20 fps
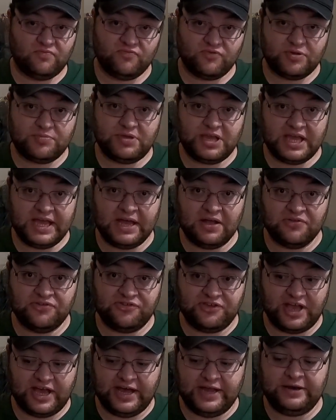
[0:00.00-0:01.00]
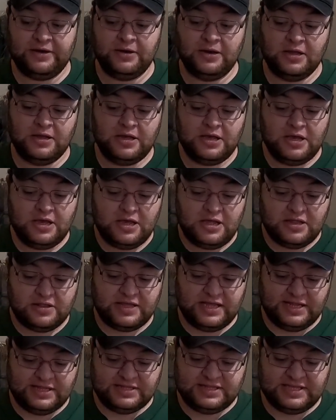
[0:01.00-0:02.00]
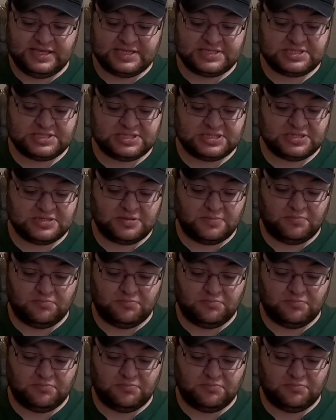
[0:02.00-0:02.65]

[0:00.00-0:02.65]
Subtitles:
from the outside that this